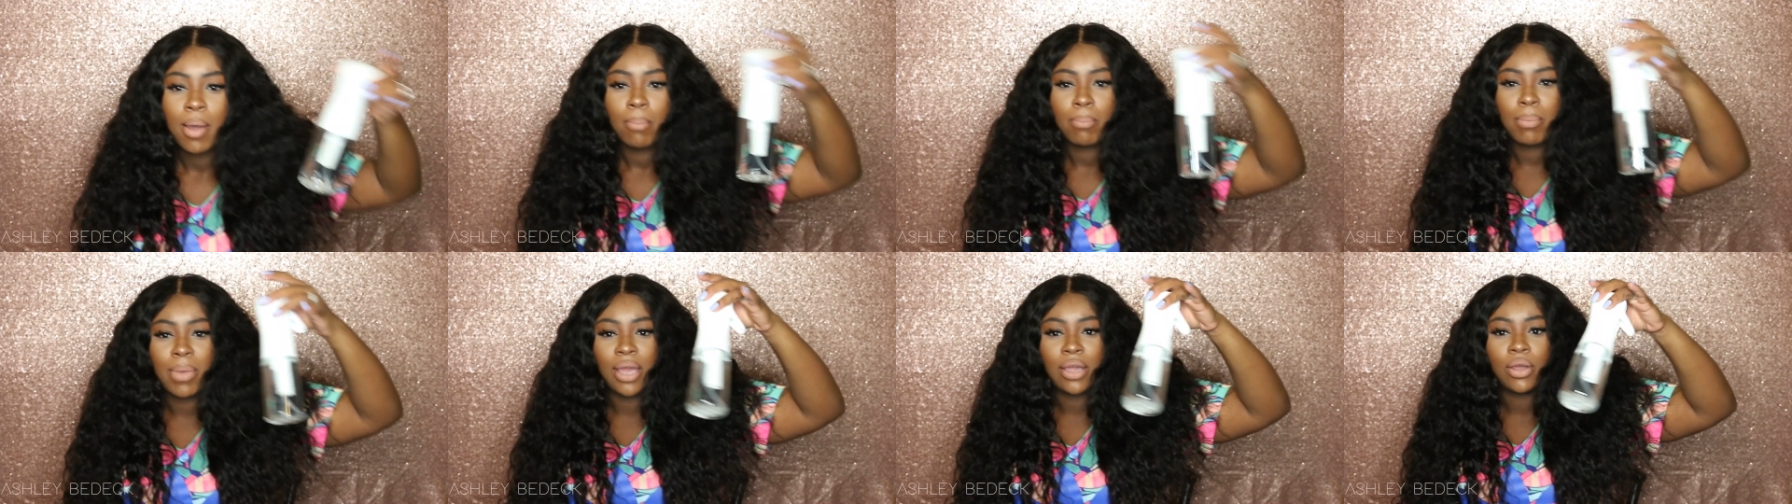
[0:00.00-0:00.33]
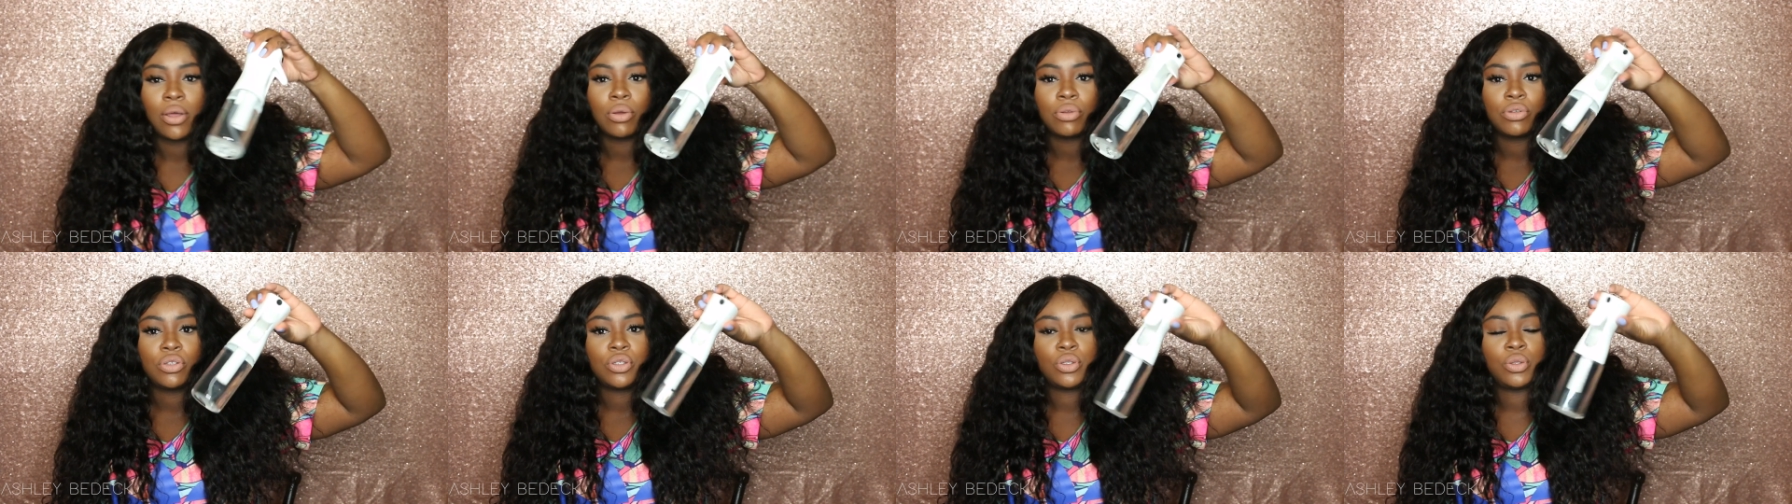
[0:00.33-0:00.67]
My
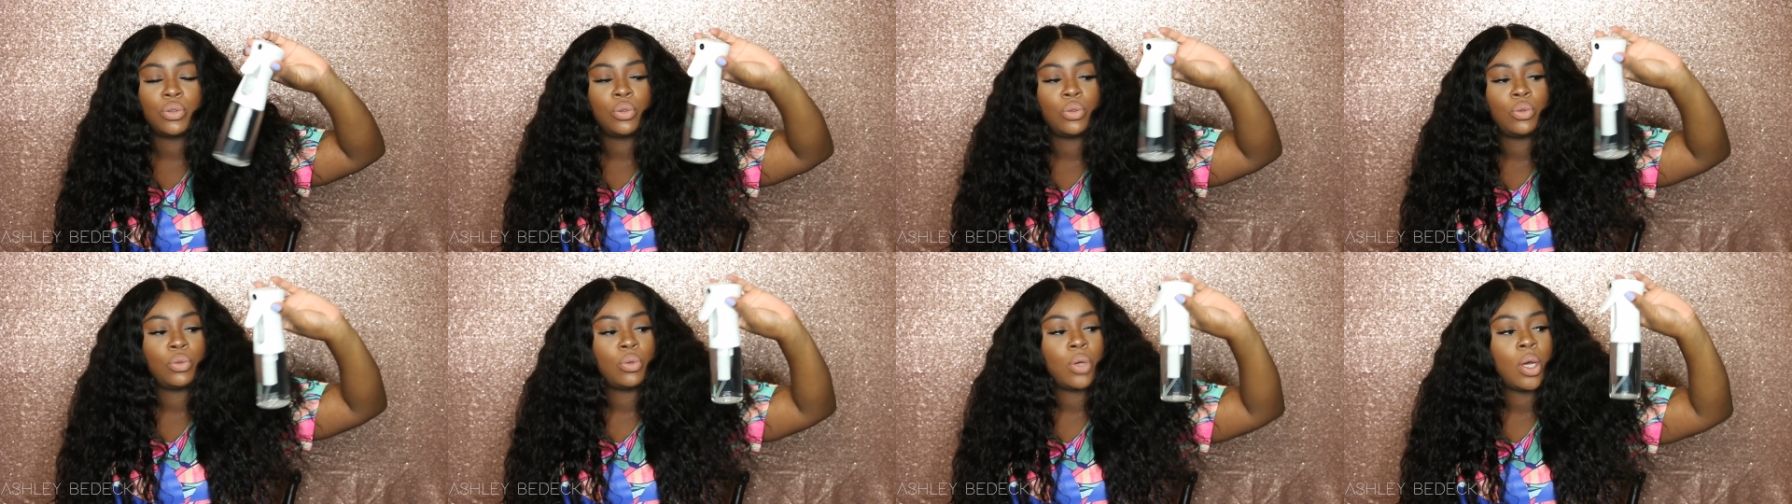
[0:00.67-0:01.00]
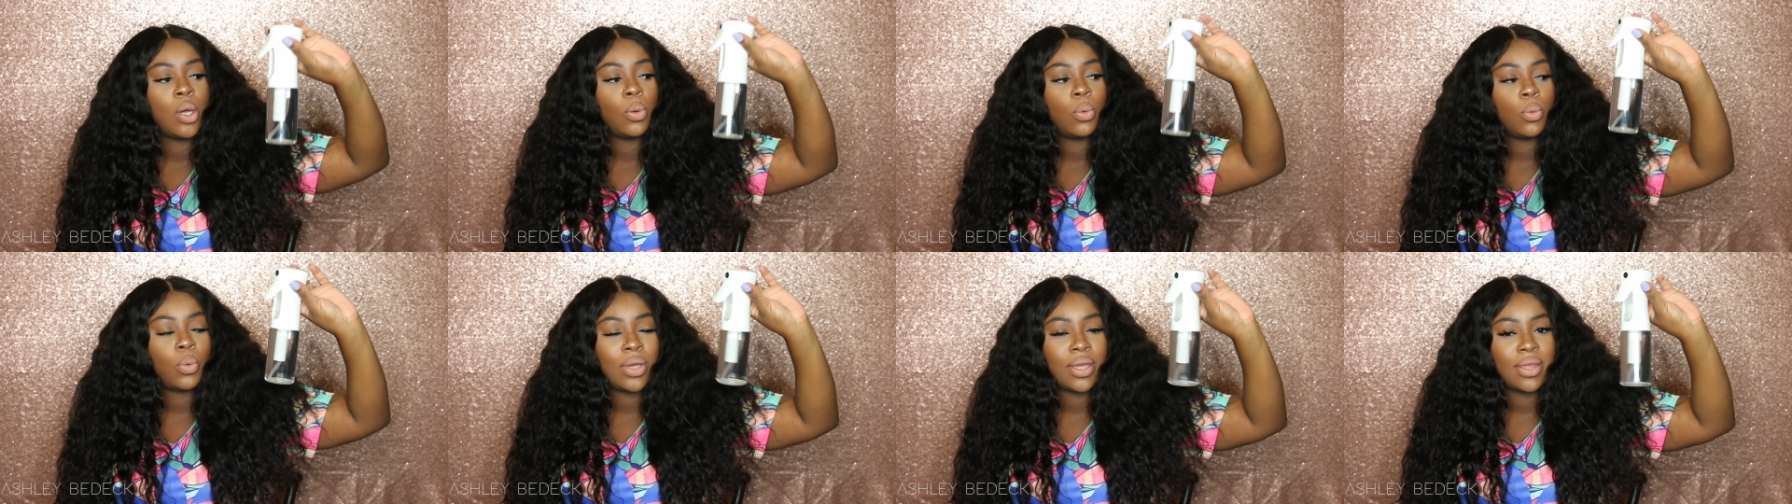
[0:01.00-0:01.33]
go-to
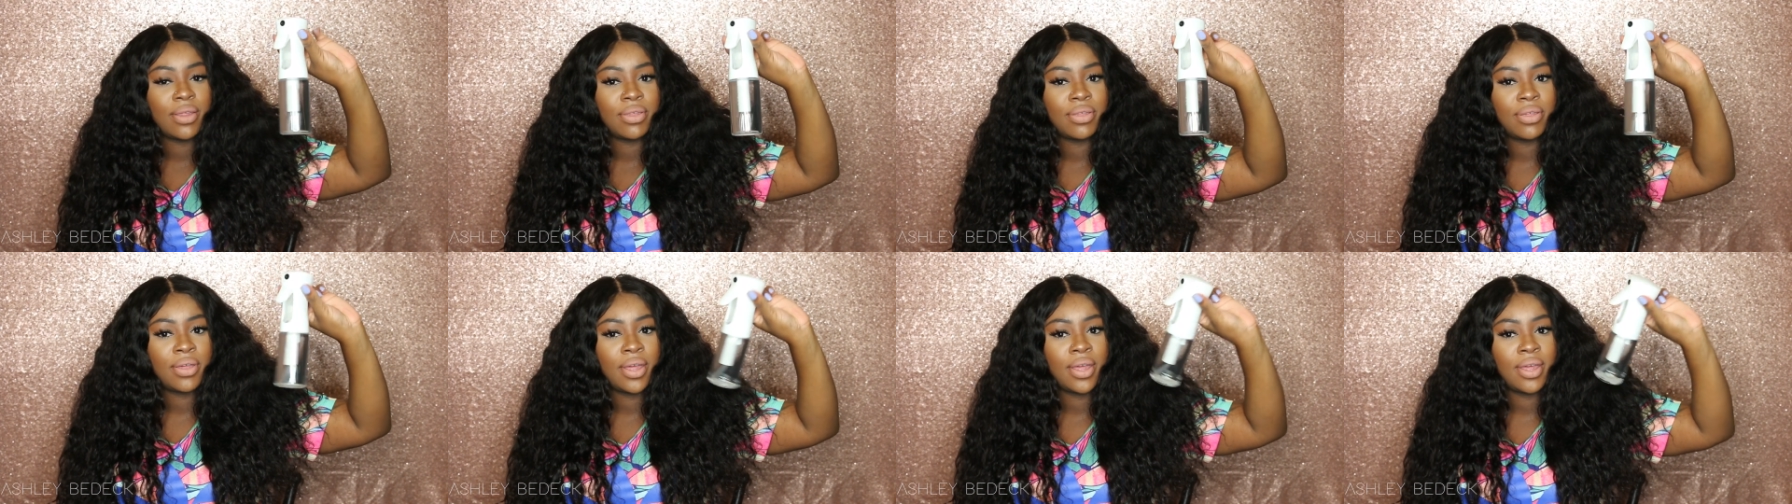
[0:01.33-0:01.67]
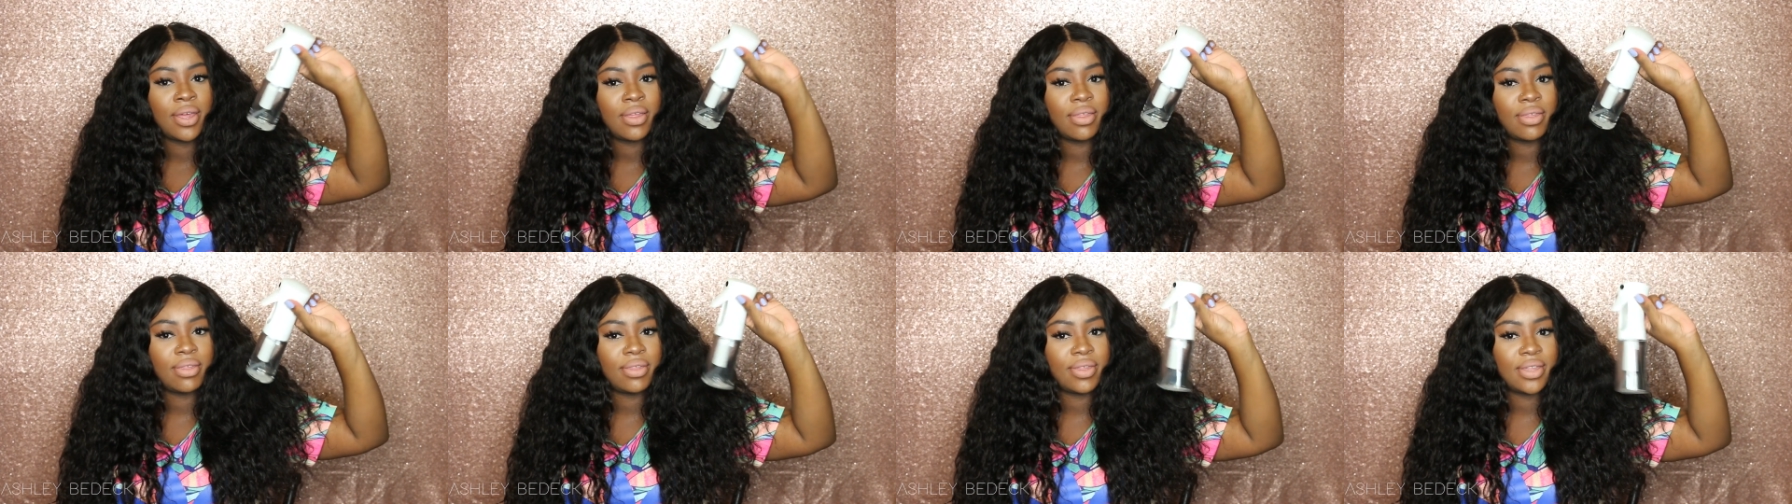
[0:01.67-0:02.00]
with
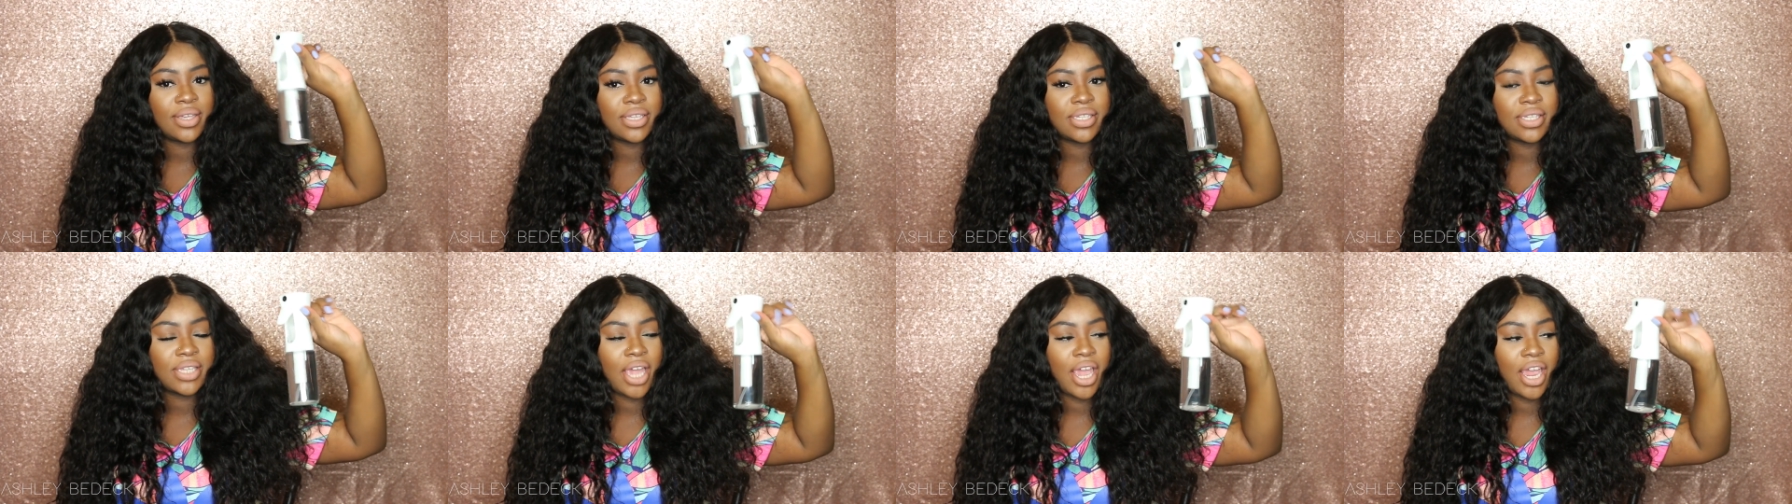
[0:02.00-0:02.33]
this